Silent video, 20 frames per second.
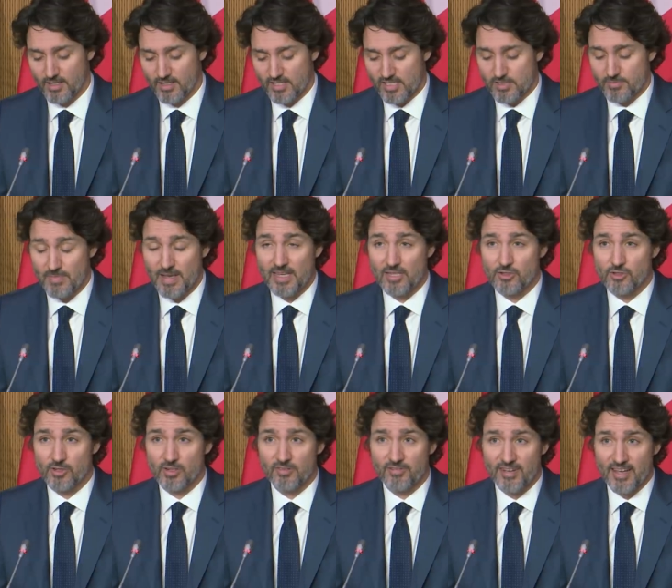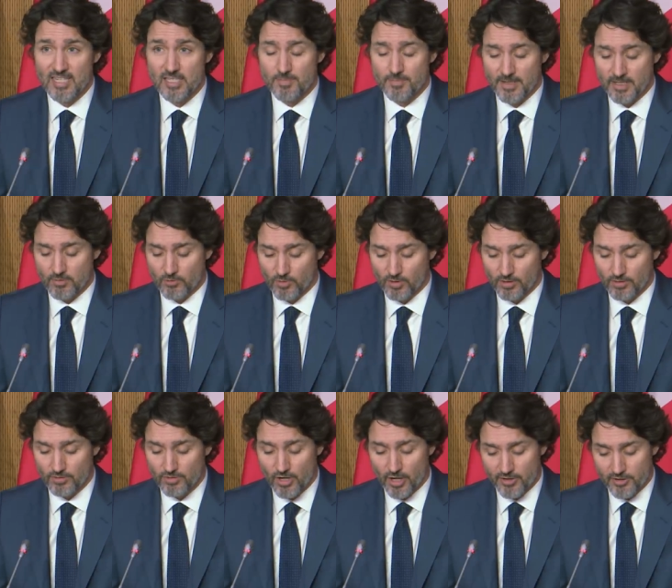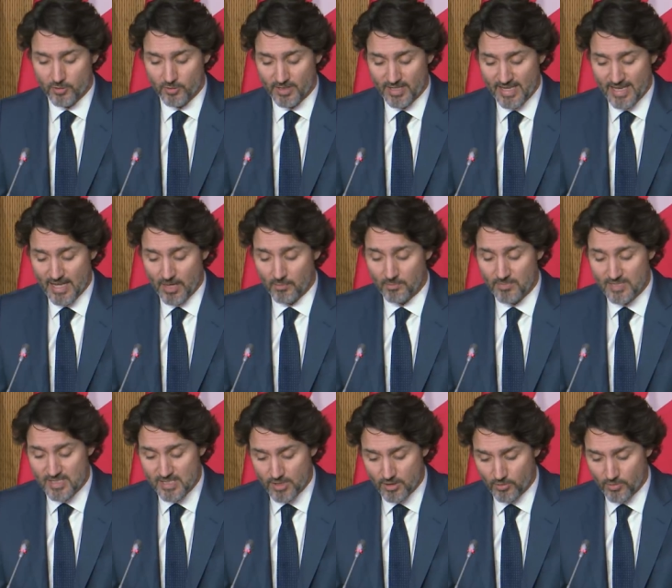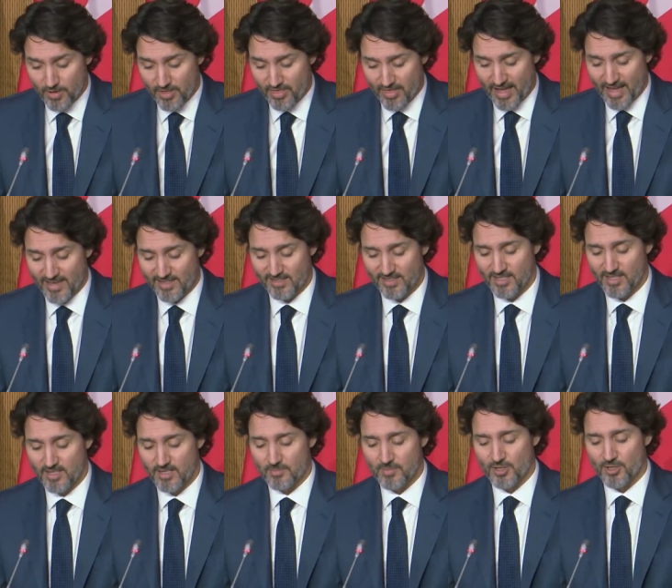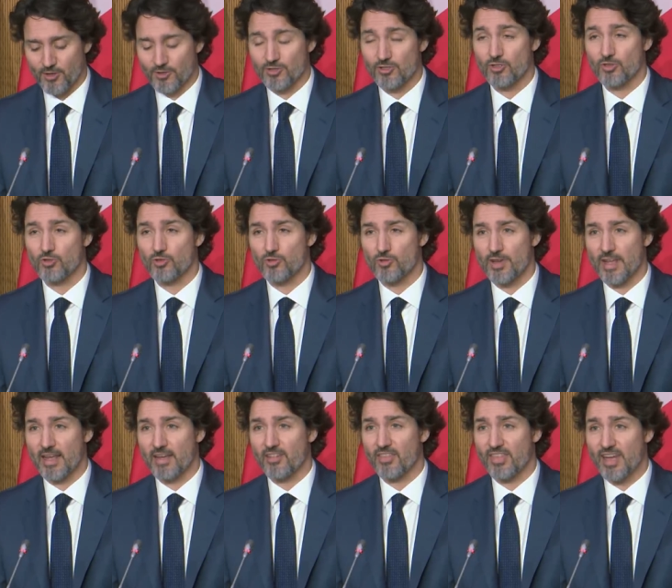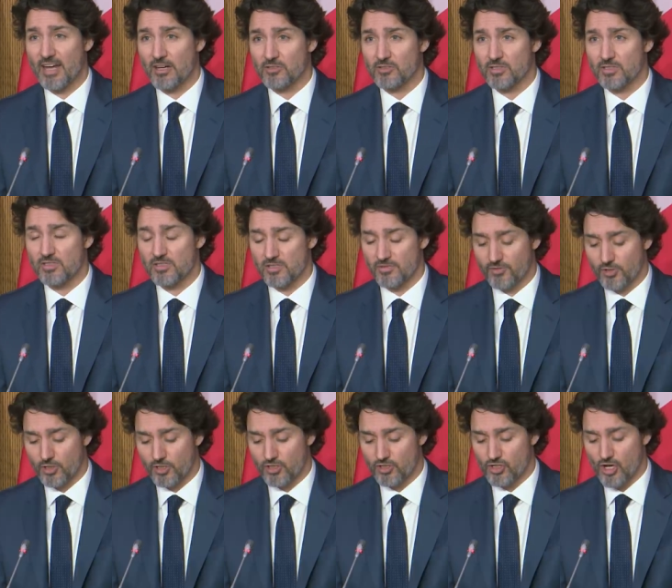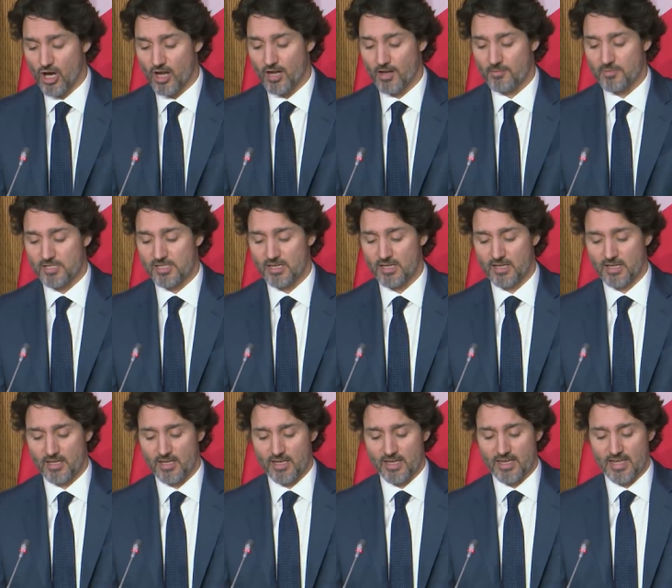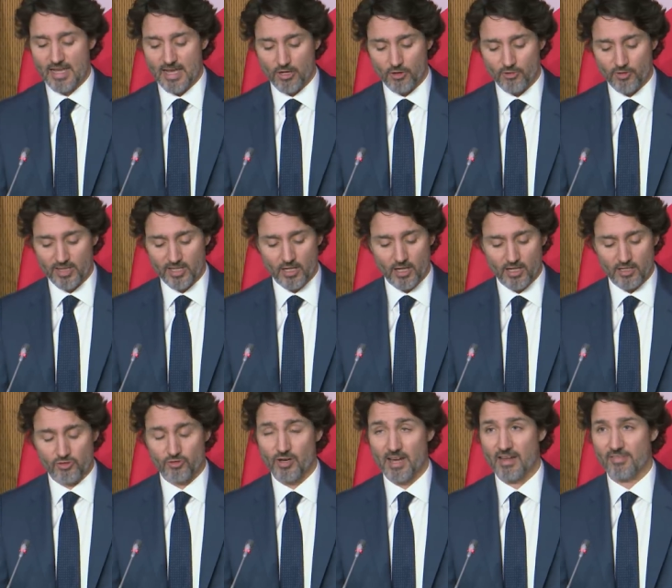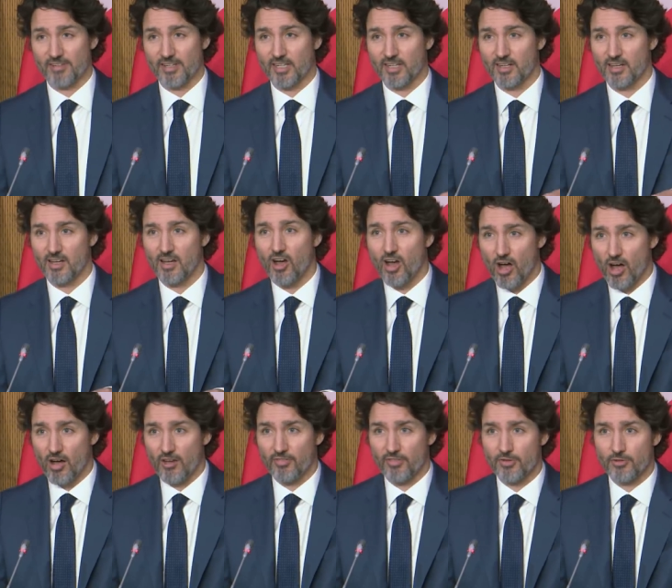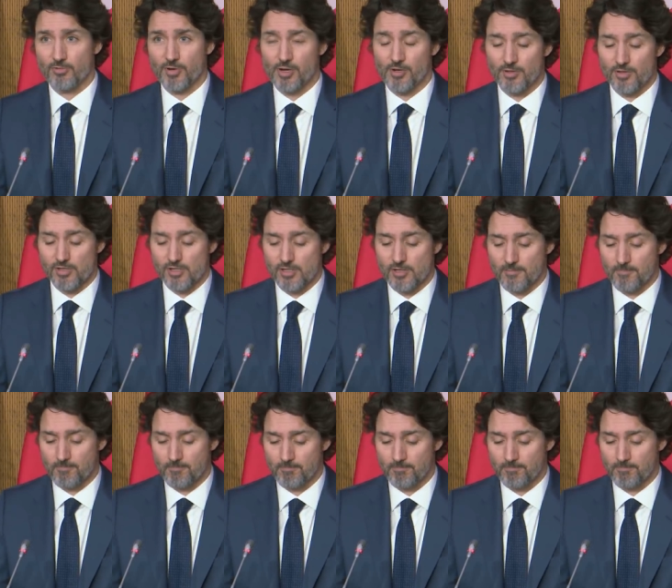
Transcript: This major investment will not only help deal with that, but also create thousands of good jobs and get gridlock traffic off the roads.